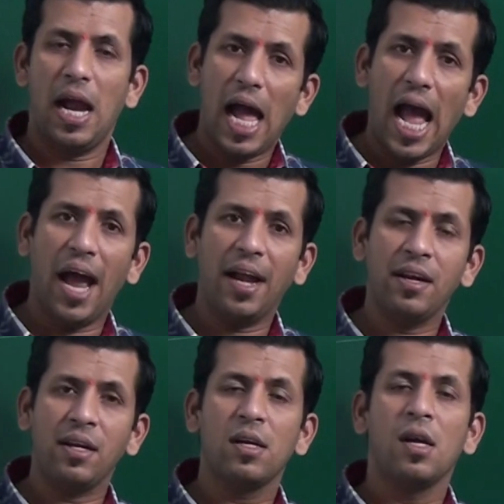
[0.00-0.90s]
and
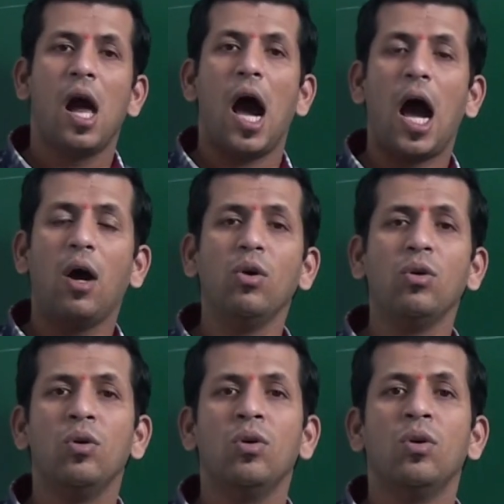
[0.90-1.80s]

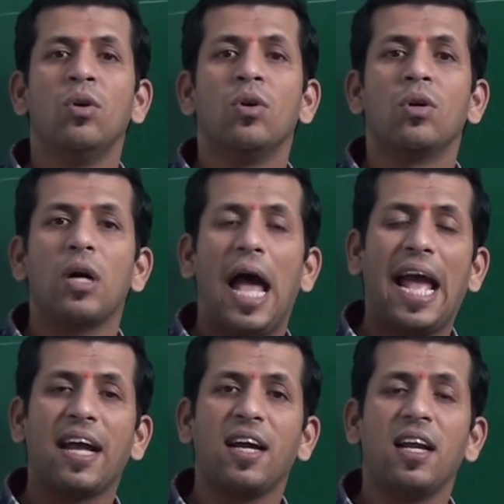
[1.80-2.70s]
how
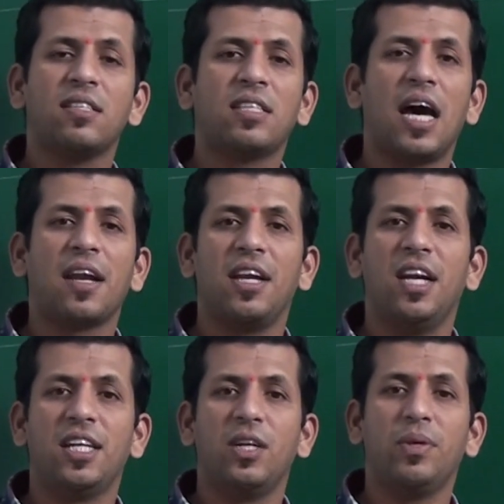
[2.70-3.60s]
angles are
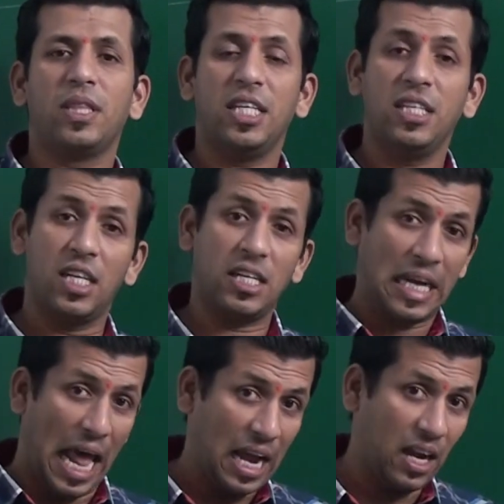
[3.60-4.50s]
related within the
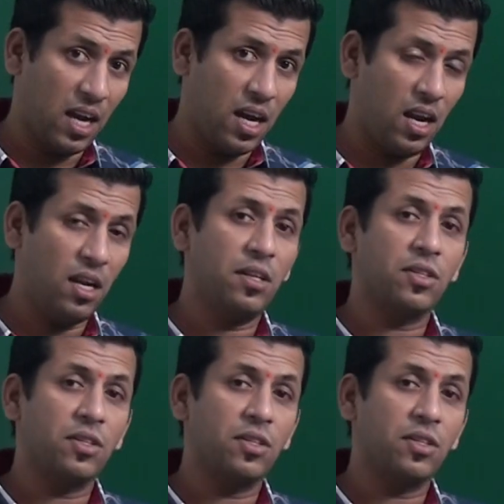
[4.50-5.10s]
triangle,